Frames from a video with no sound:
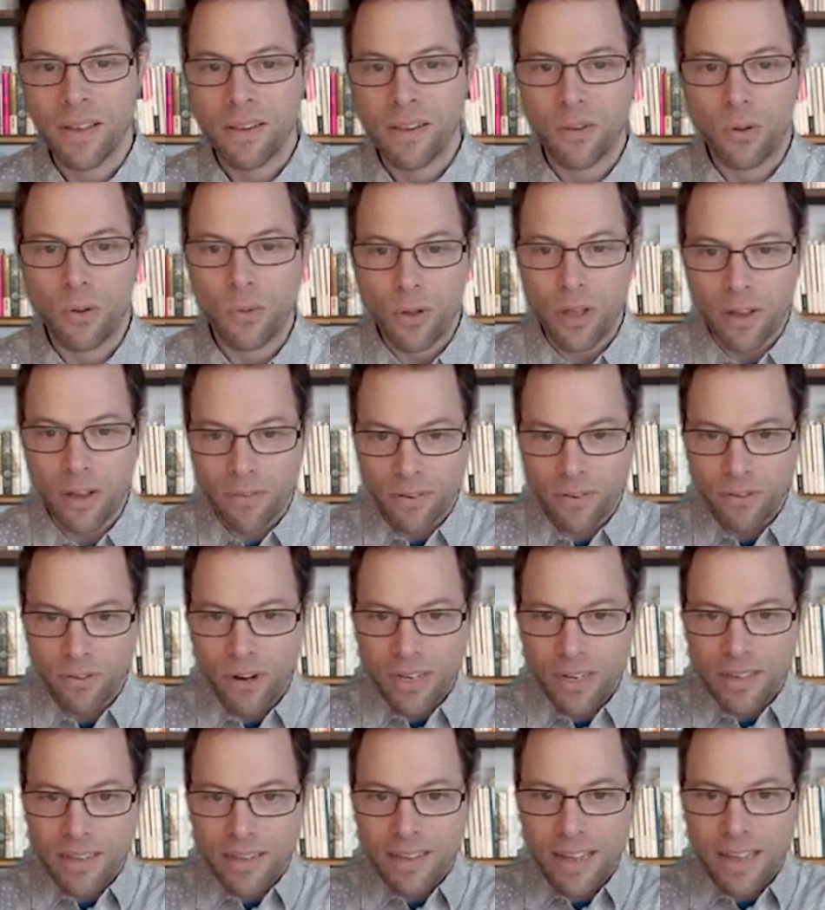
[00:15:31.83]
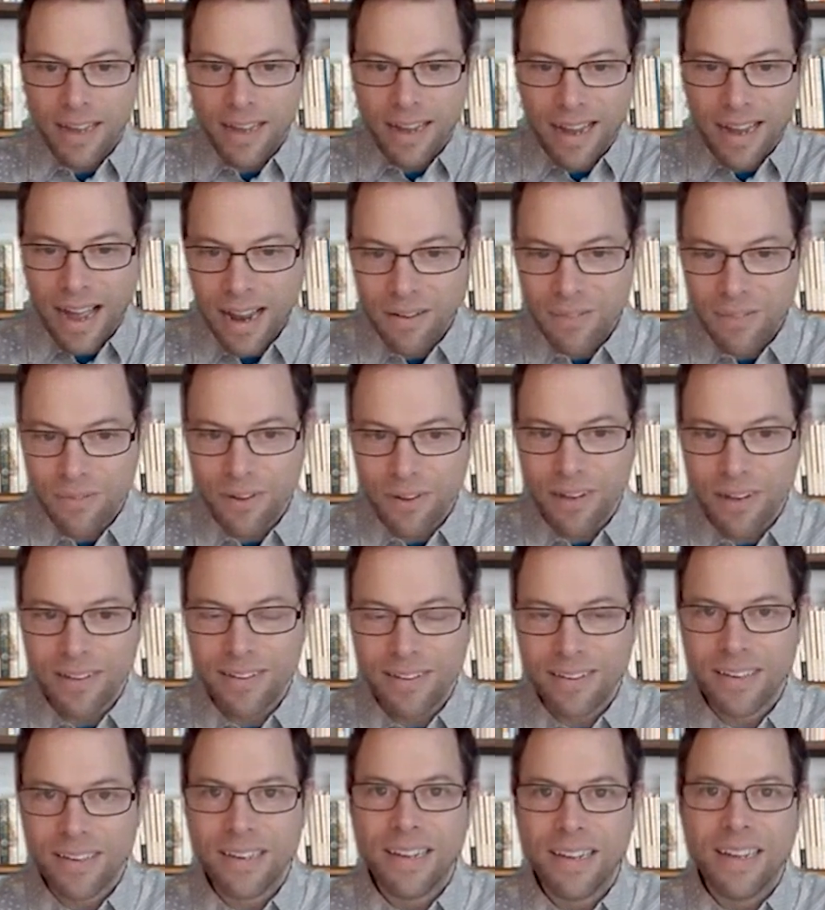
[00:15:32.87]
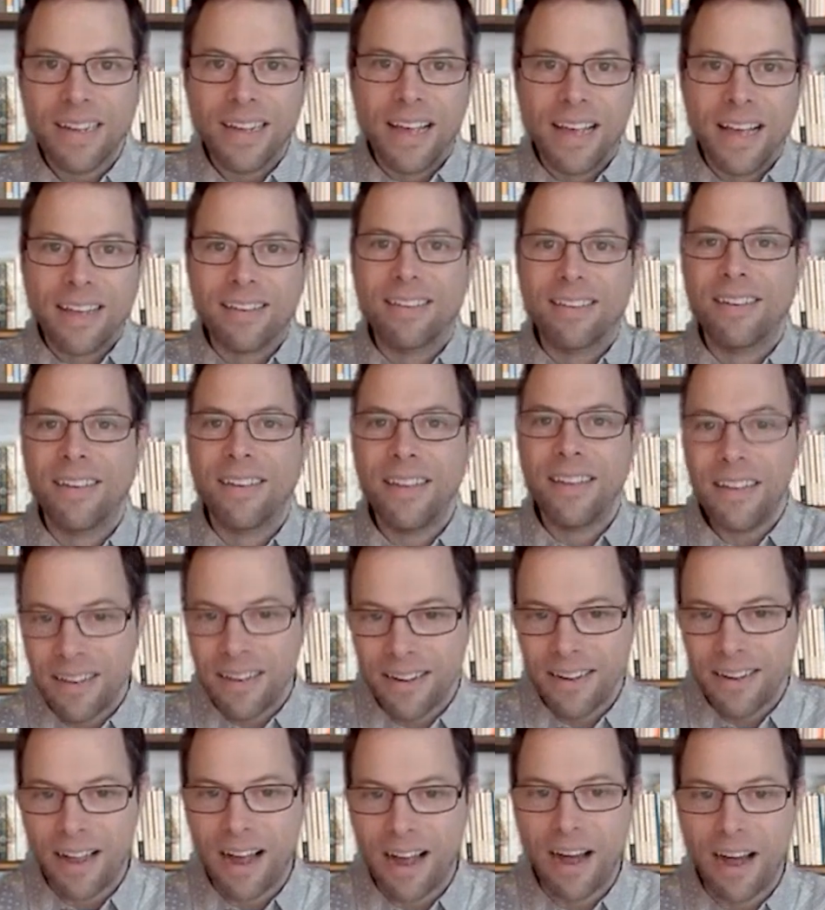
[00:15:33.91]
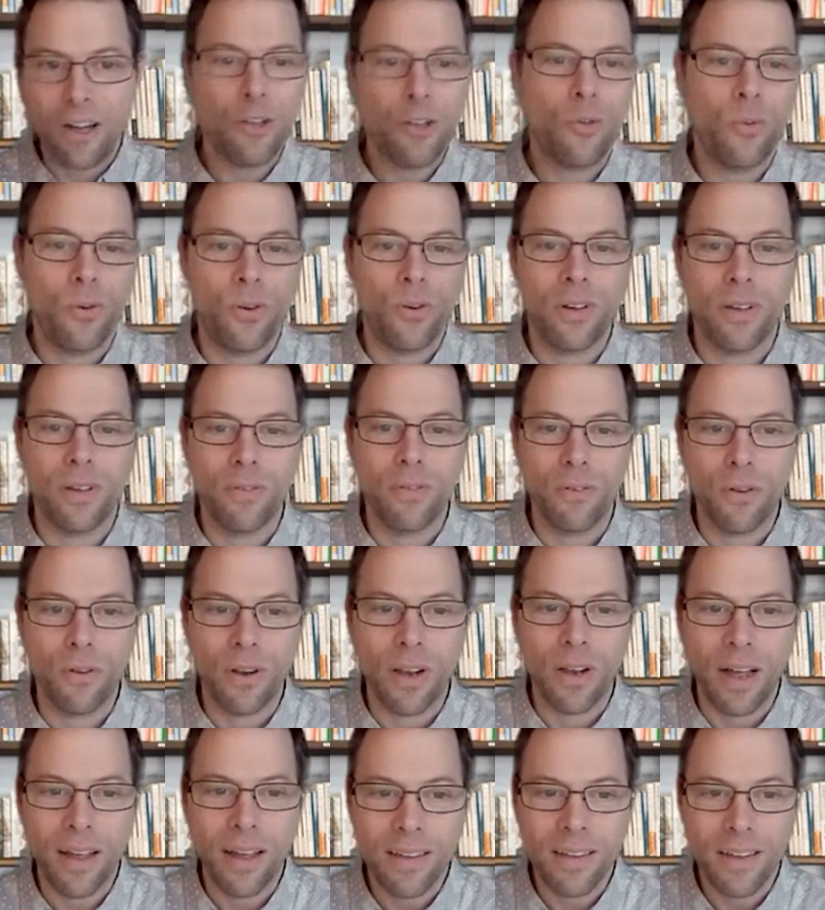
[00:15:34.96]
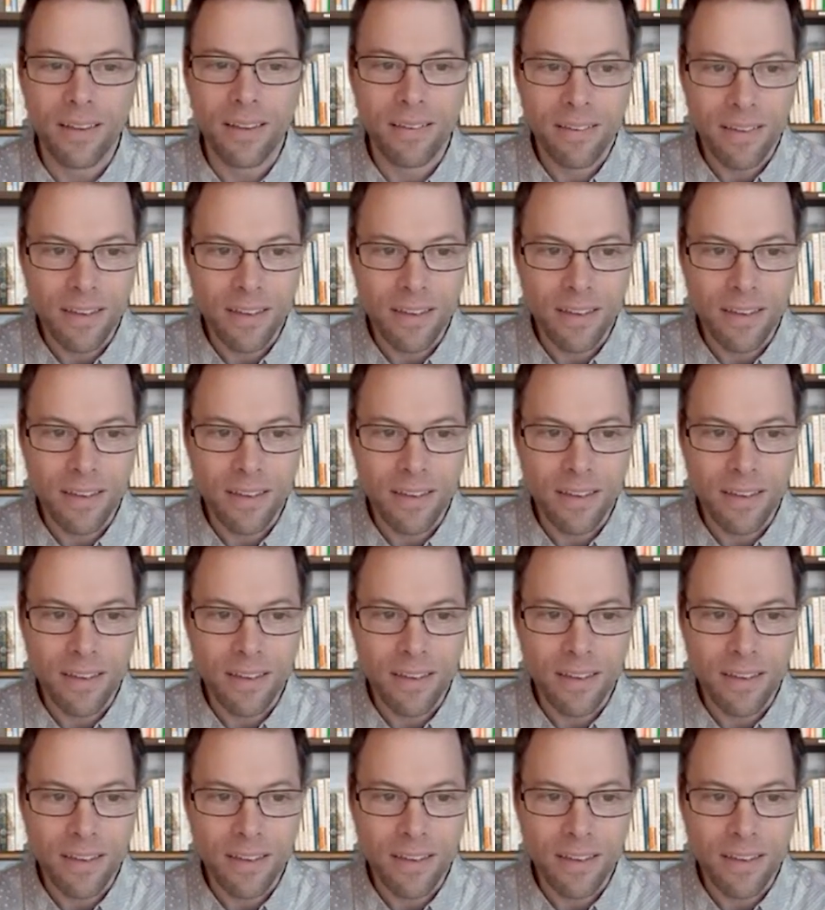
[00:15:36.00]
So we have created a canvas, a single artwork, if you like,